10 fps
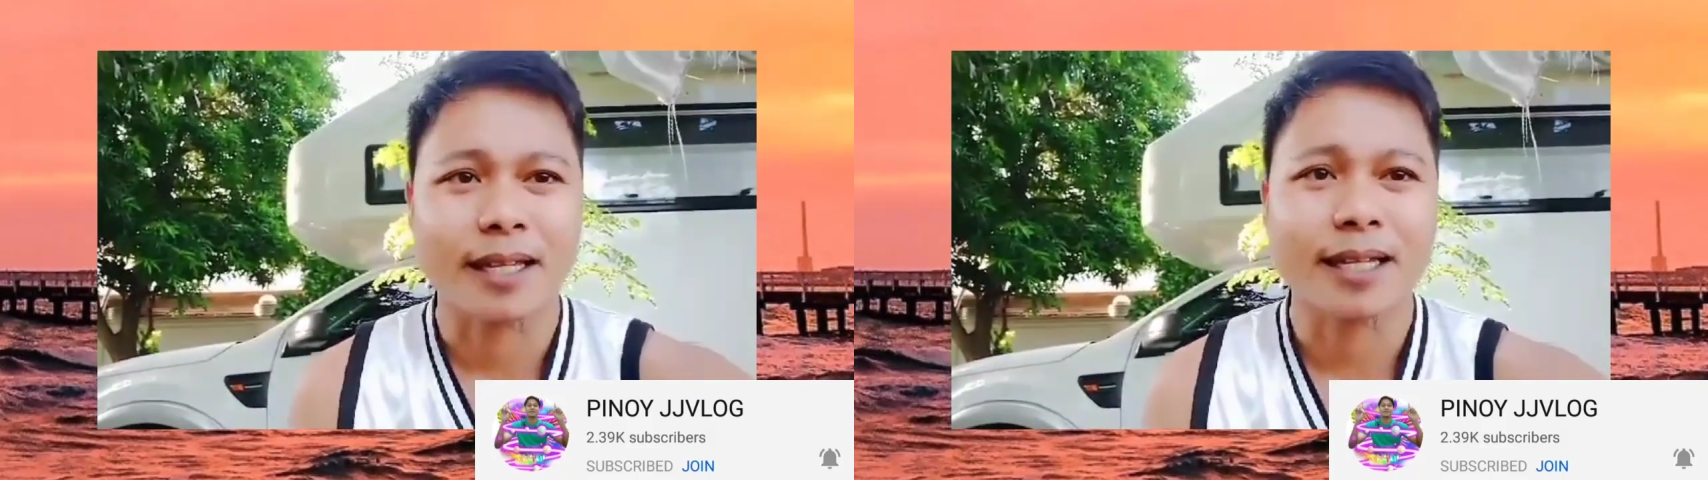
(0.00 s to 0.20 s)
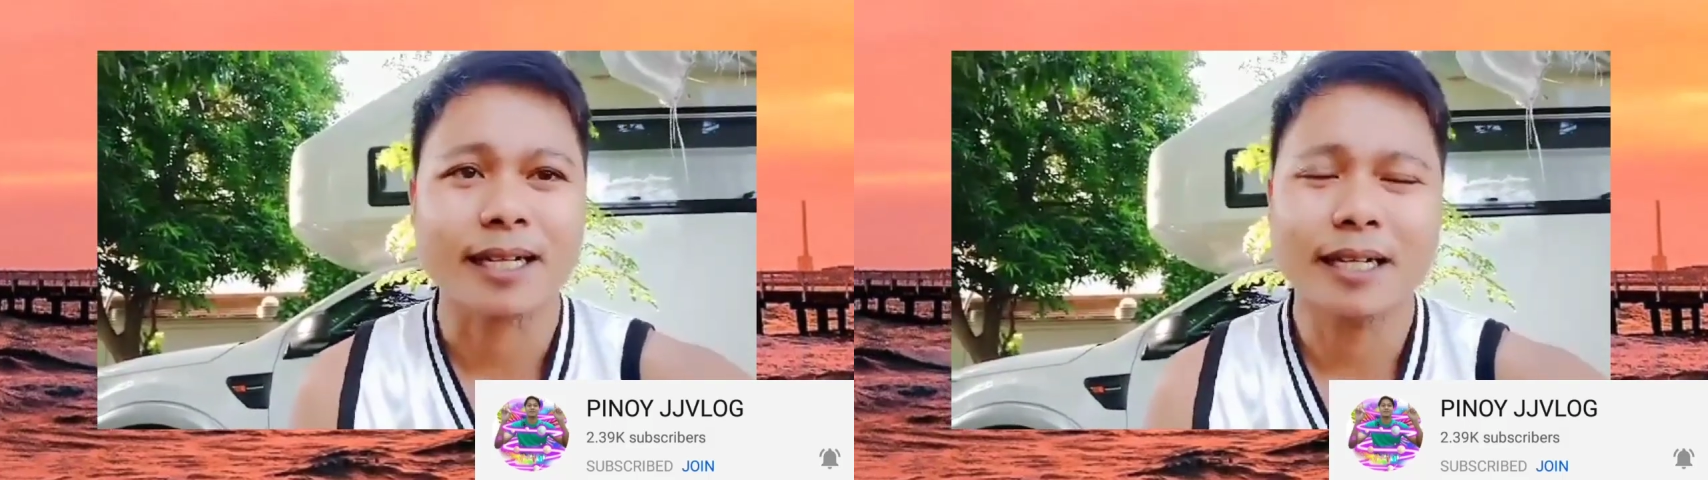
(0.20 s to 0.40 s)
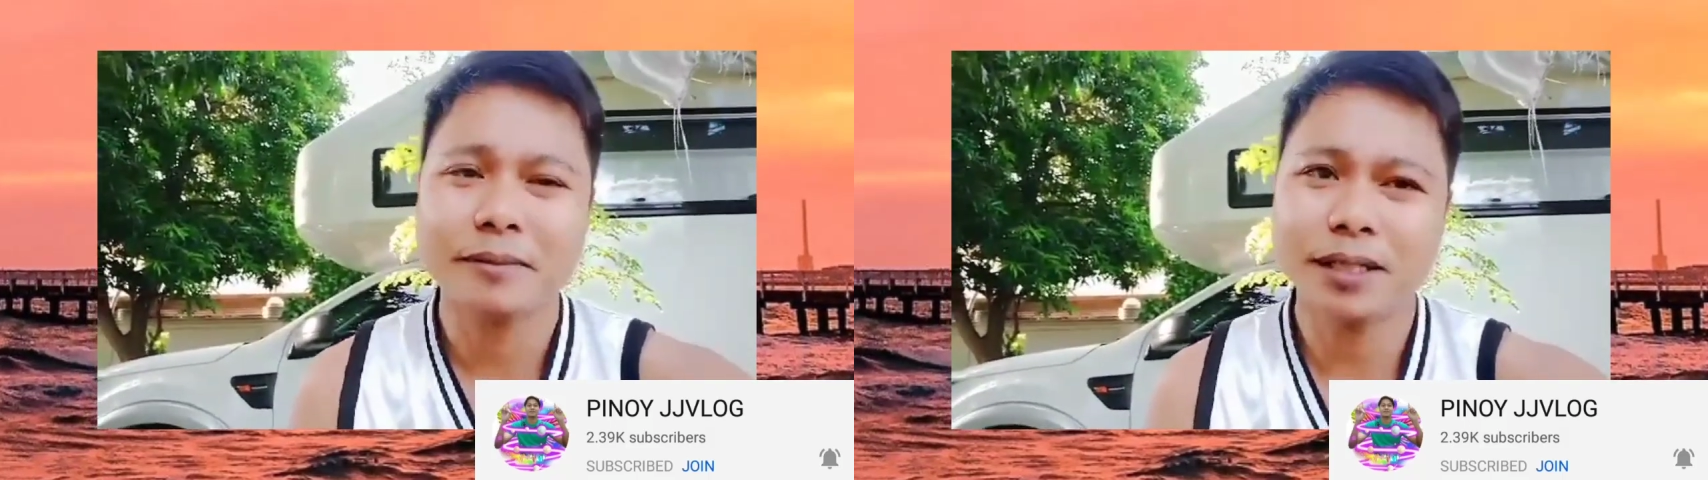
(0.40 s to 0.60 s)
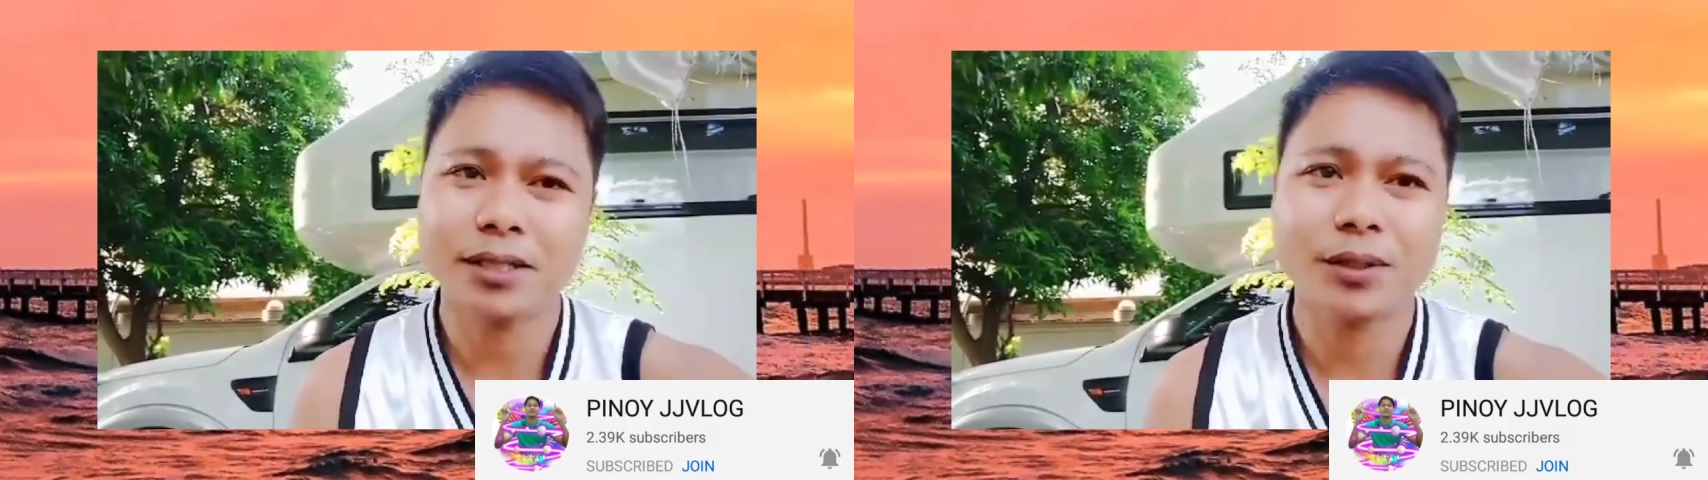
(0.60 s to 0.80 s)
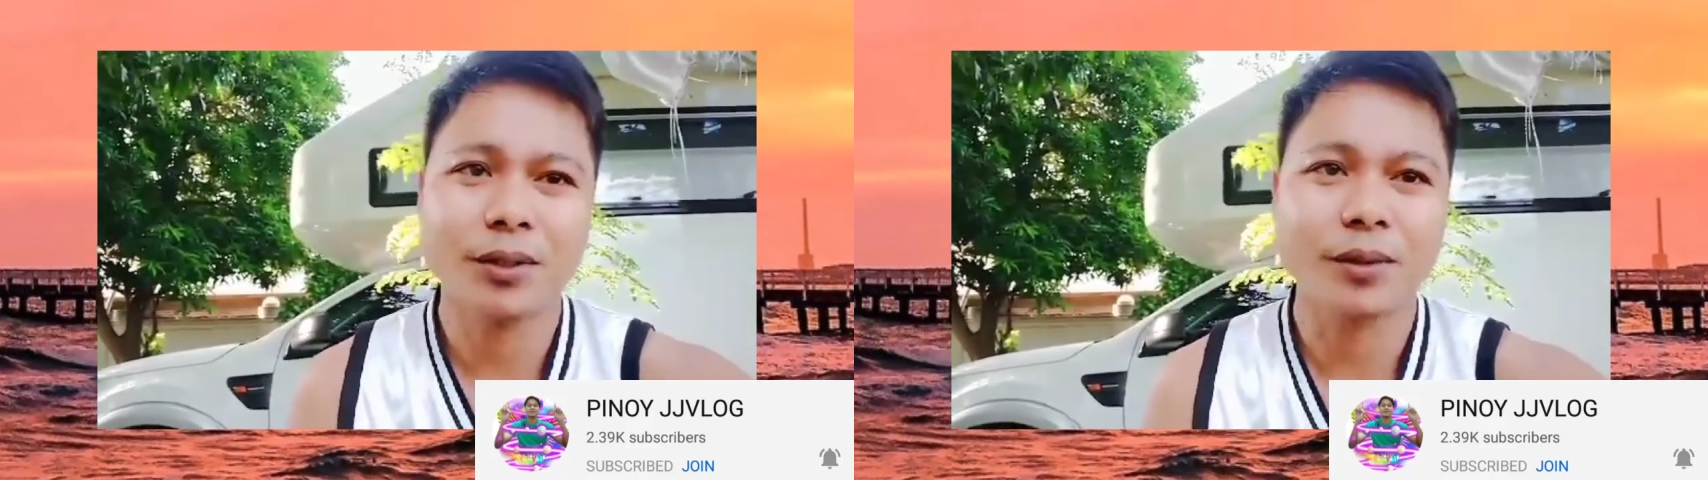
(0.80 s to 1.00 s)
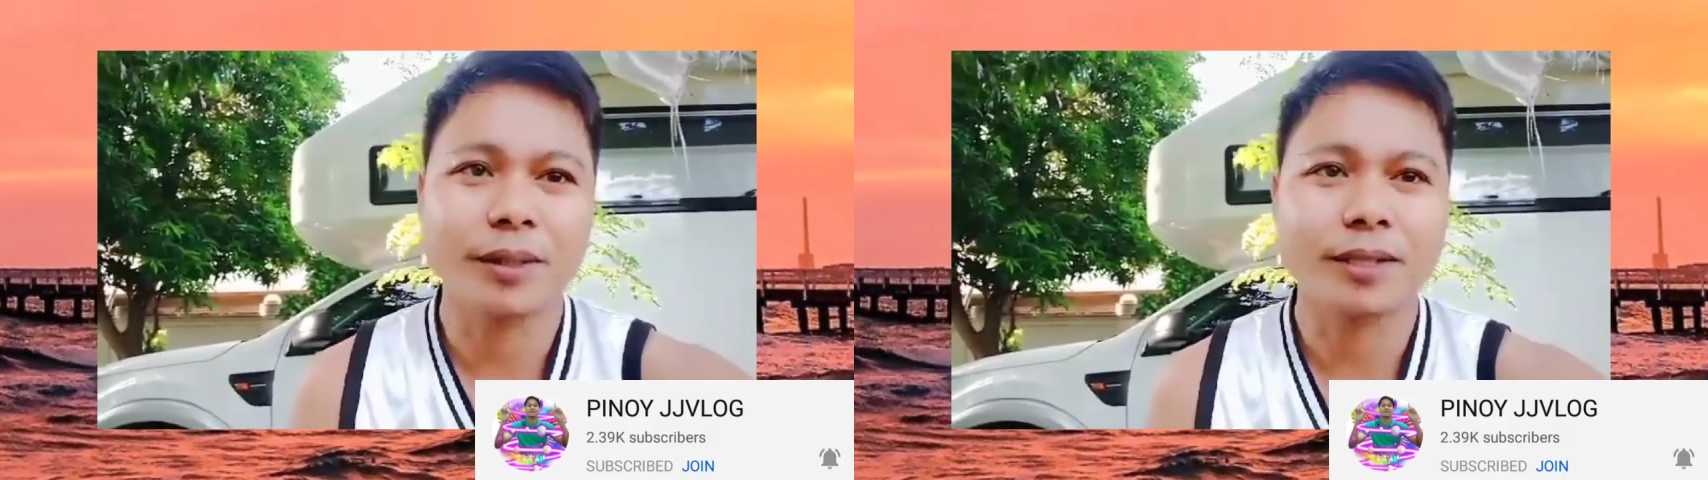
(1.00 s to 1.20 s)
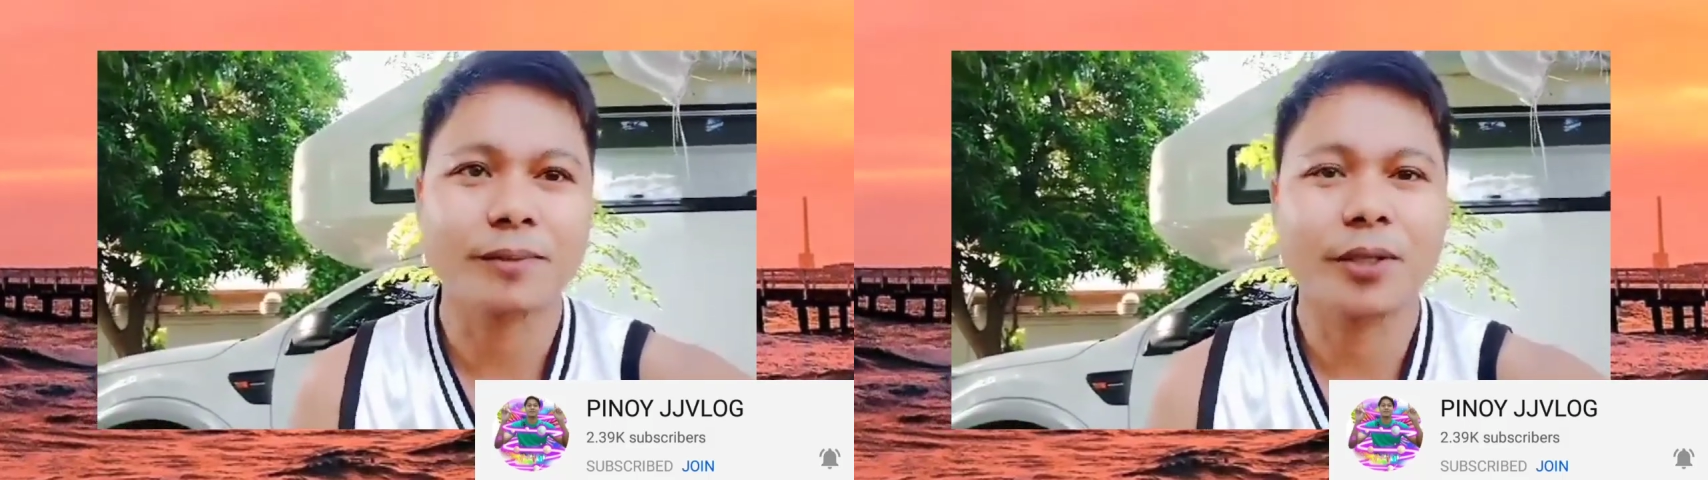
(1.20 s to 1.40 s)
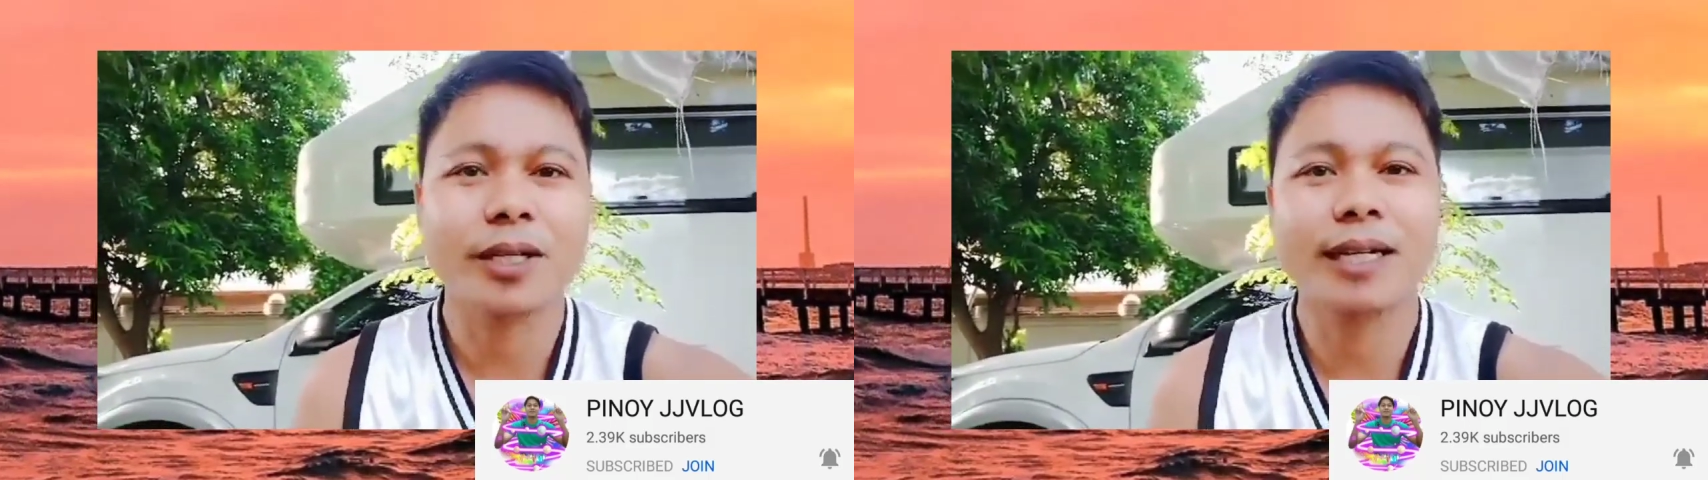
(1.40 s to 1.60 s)
God bless you always, more
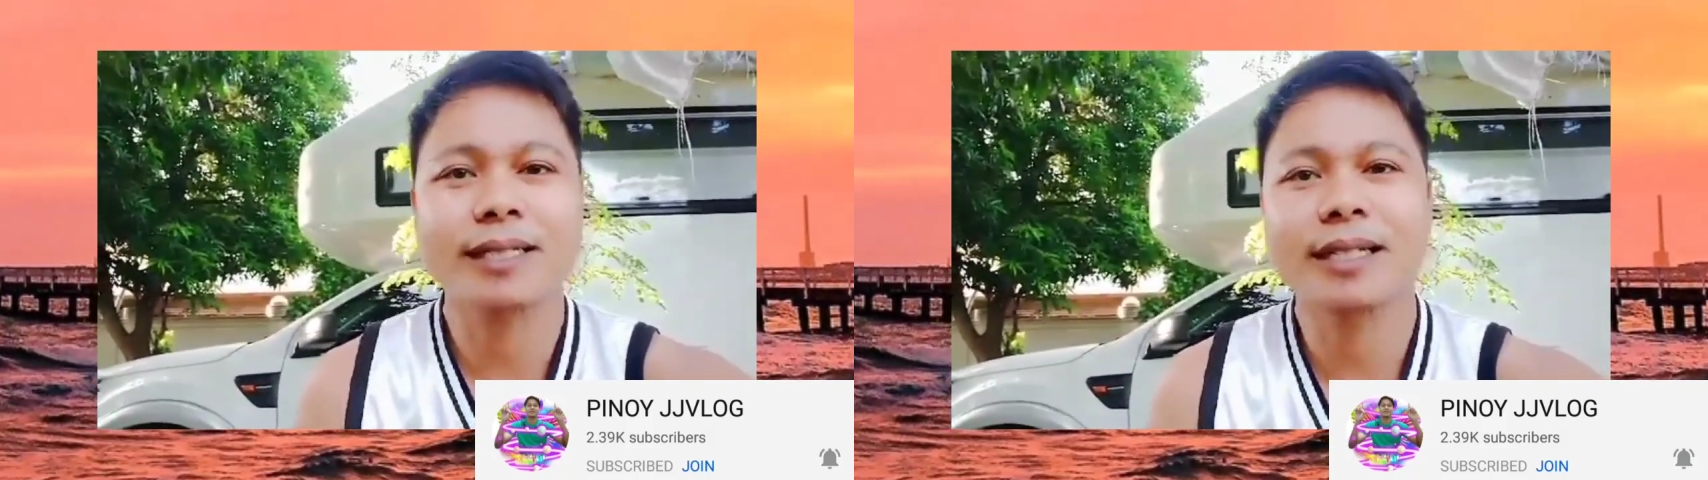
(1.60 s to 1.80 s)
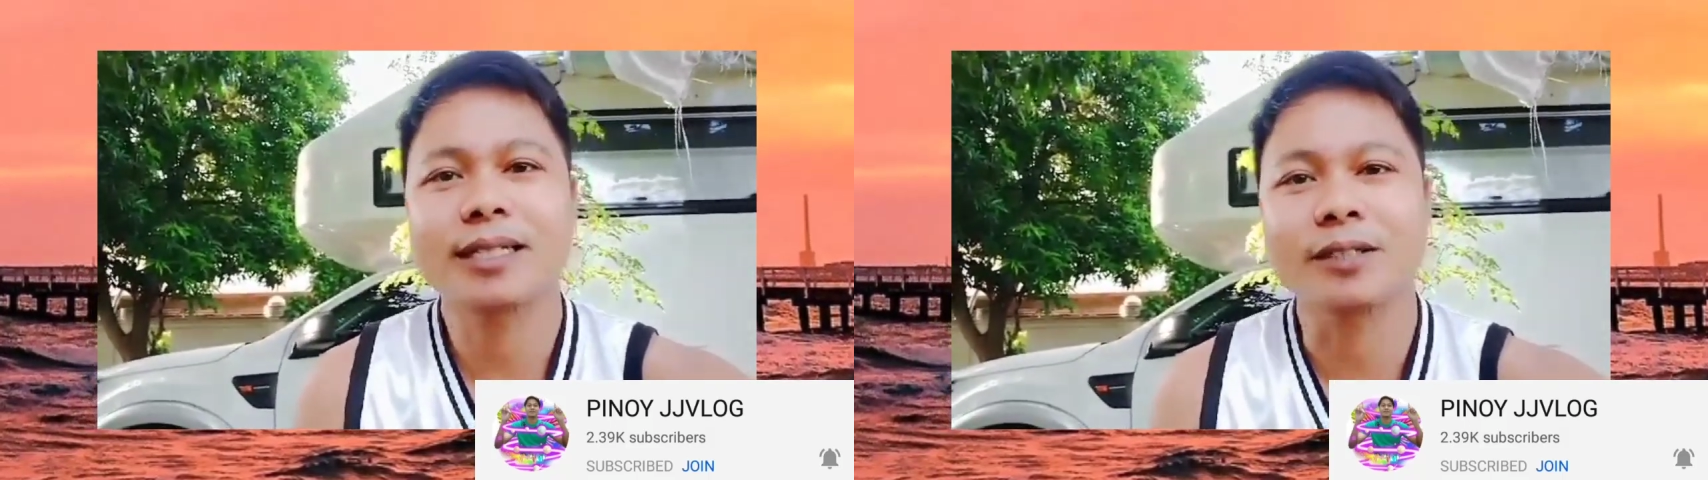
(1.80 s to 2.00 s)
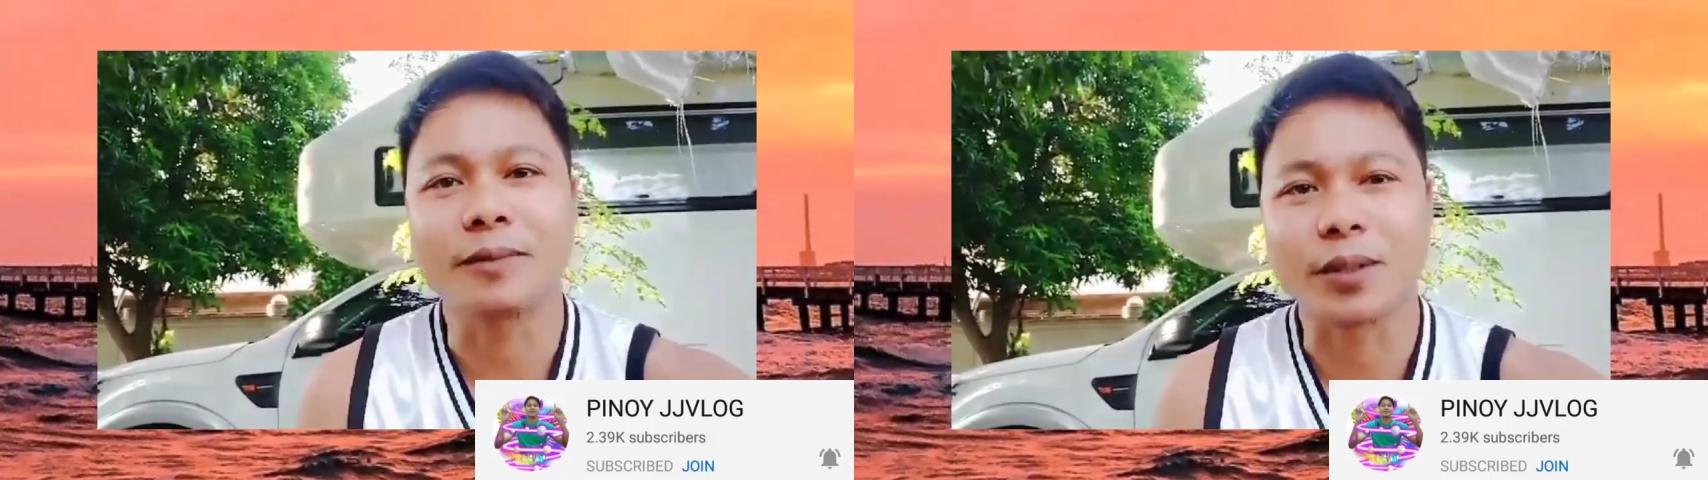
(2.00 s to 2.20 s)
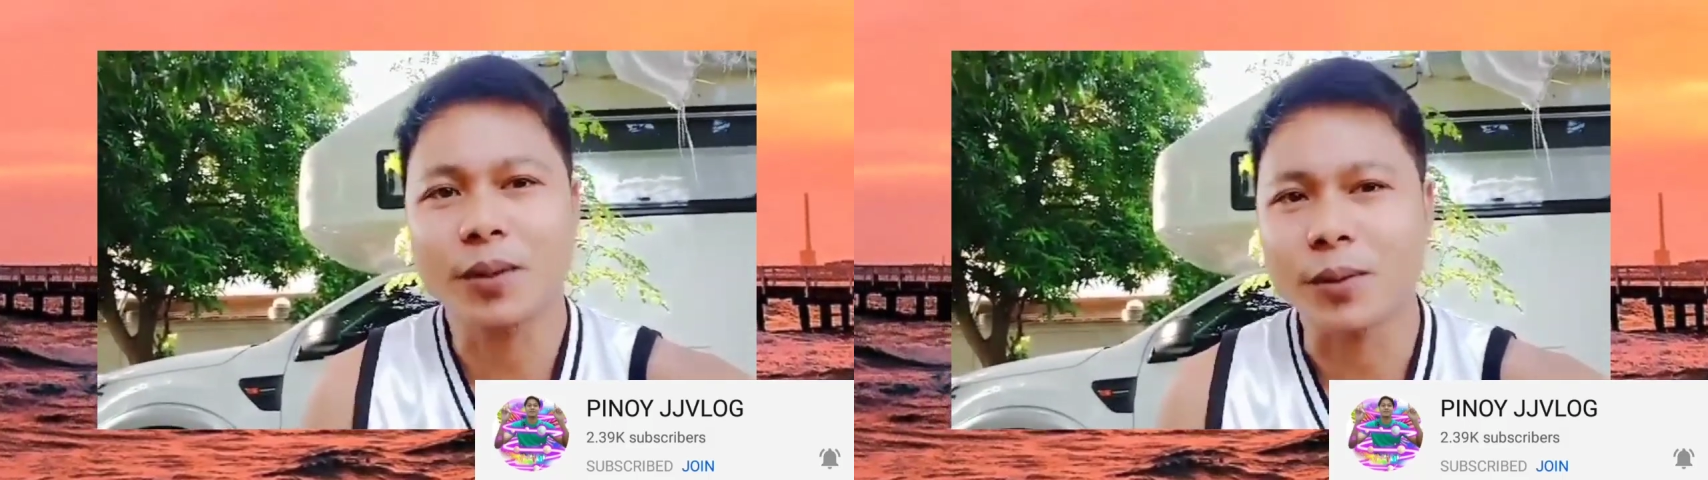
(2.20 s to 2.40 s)
candles to blow.